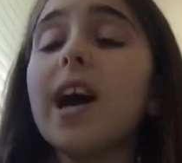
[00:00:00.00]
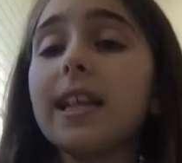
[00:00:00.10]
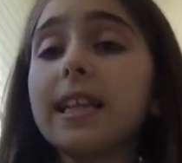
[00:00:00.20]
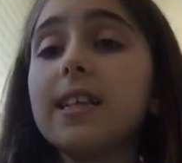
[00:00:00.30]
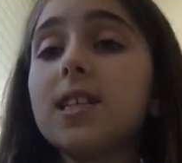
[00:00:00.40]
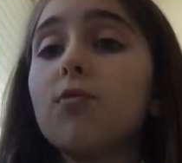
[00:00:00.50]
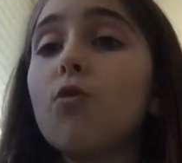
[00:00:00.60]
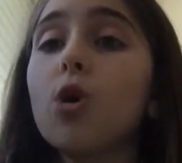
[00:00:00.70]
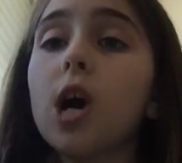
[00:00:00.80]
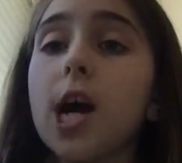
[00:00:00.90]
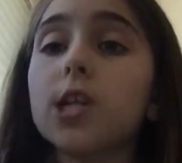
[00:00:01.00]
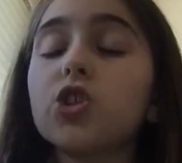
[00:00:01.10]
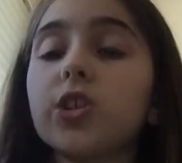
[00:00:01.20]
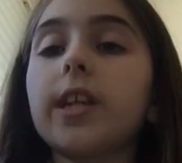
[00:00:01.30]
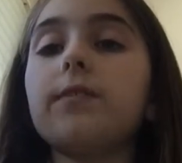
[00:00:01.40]
at least
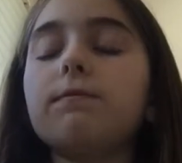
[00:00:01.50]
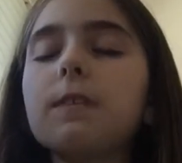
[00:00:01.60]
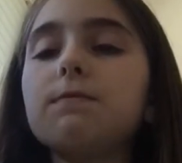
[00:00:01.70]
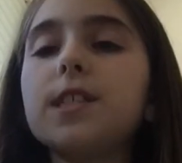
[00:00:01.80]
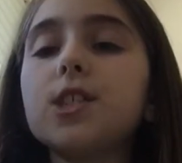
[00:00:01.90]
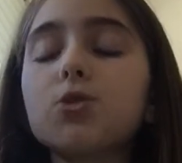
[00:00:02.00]
450